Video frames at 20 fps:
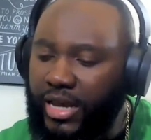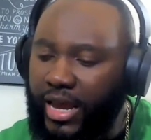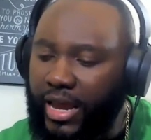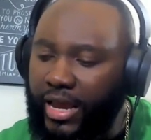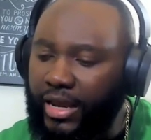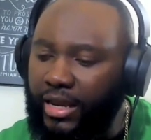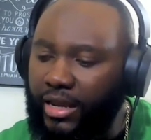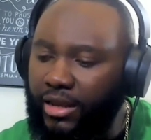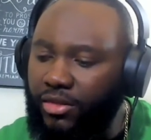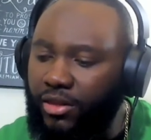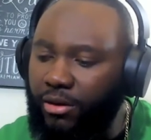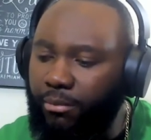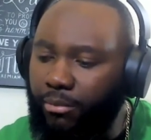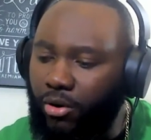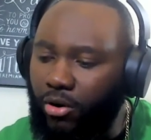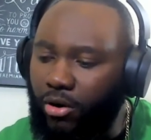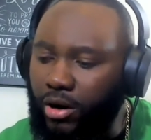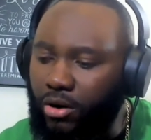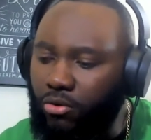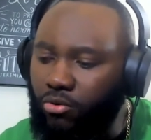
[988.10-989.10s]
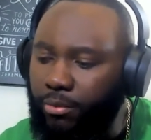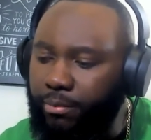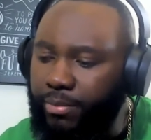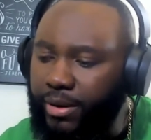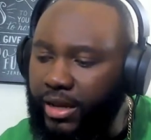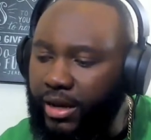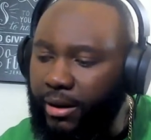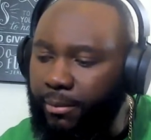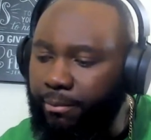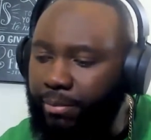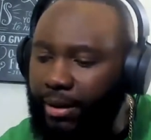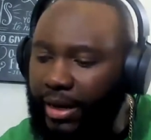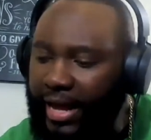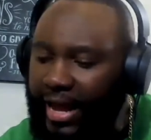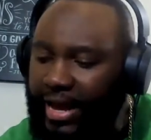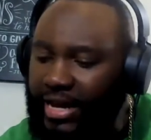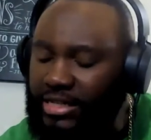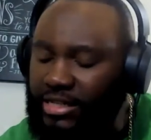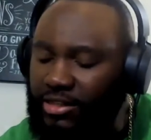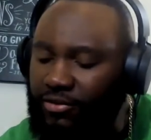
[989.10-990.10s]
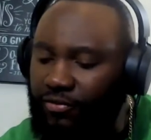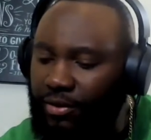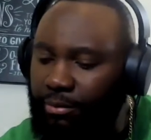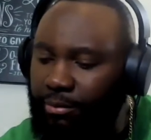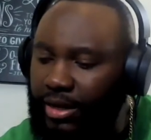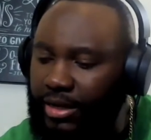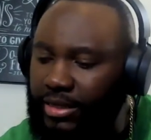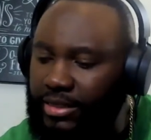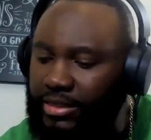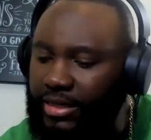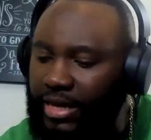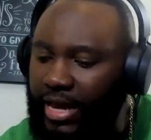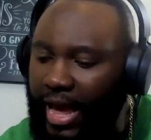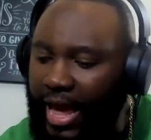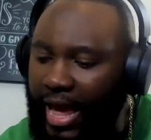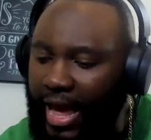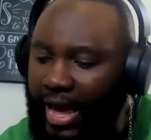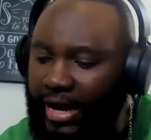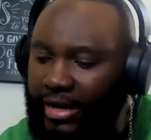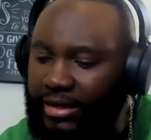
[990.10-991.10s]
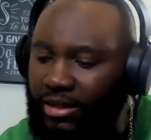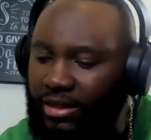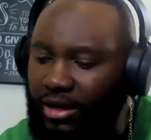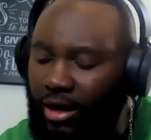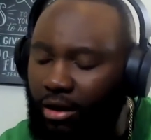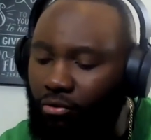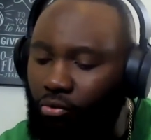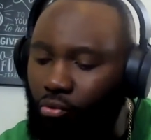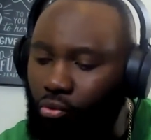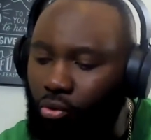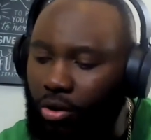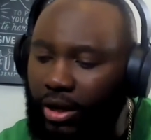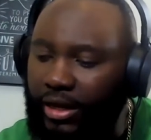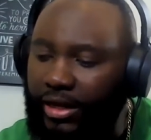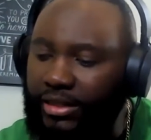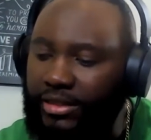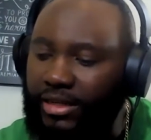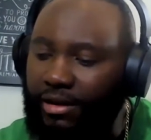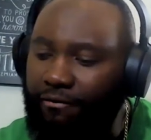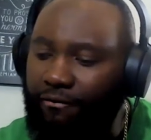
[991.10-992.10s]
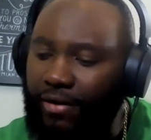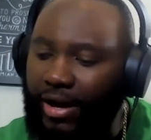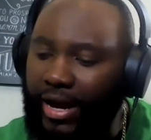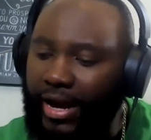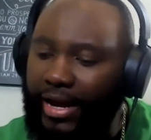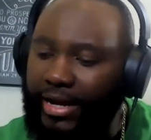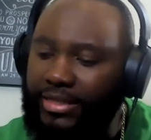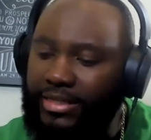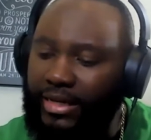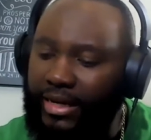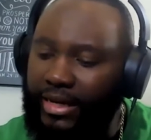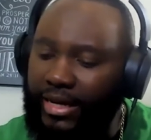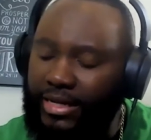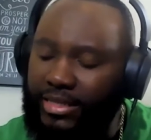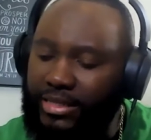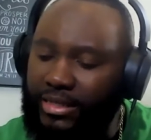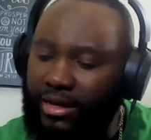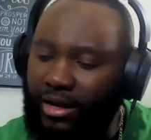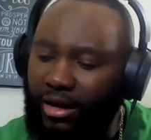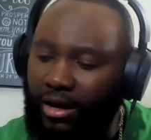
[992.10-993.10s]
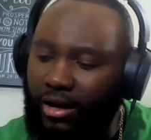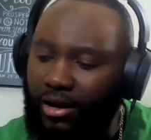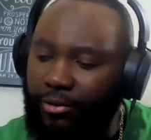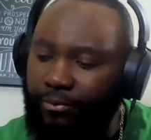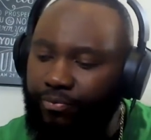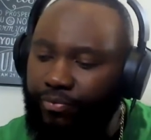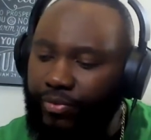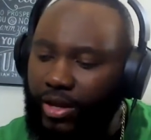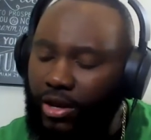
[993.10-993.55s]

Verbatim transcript: Taking the mark will be a blasphemous act of willing defiance against God.